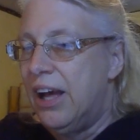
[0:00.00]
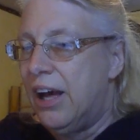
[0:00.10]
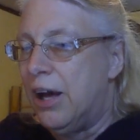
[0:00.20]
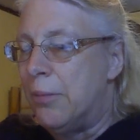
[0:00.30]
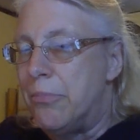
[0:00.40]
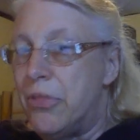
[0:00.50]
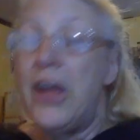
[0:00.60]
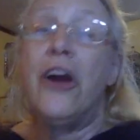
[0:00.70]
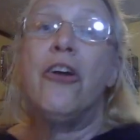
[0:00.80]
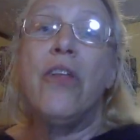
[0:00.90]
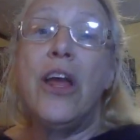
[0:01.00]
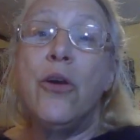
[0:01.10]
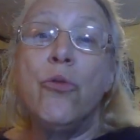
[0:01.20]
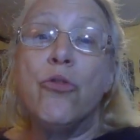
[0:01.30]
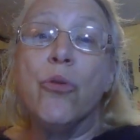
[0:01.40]
There they
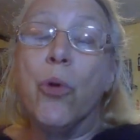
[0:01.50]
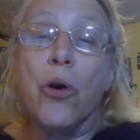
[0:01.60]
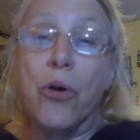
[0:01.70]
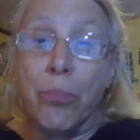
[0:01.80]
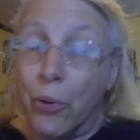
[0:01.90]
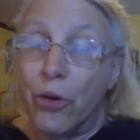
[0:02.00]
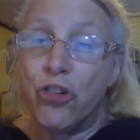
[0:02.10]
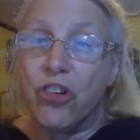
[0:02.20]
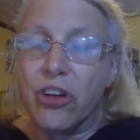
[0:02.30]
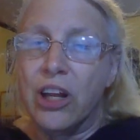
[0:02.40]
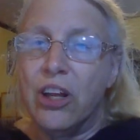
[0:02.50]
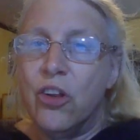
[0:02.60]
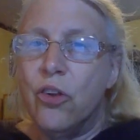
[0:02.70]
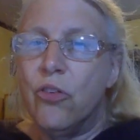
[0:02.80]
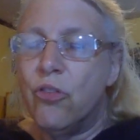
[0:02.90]
used the word abortion.
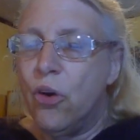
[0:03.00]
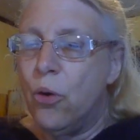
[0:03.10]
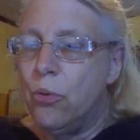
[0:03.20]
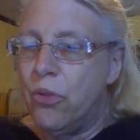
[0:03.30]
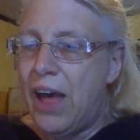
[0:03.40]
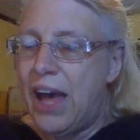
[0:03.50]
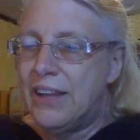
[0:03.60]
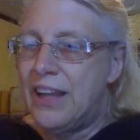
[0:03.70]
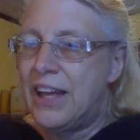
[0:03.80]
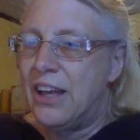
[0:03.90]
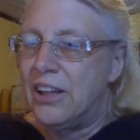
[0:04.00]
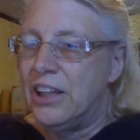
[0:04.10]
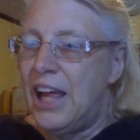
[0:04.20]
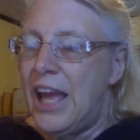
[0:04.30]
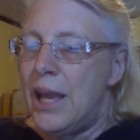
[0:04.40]
so that they can
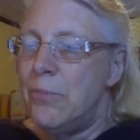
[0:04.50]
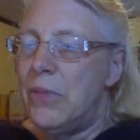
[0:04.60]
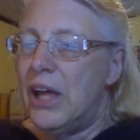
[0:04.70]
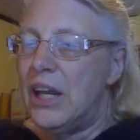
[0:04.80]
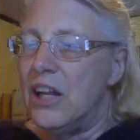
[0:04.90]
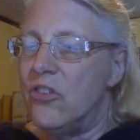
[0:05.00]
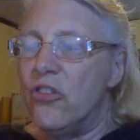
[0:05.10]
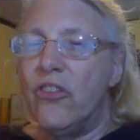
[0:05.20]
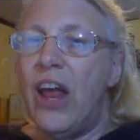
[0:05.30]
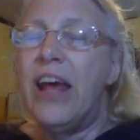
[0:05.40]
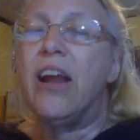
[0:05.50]
claim that instead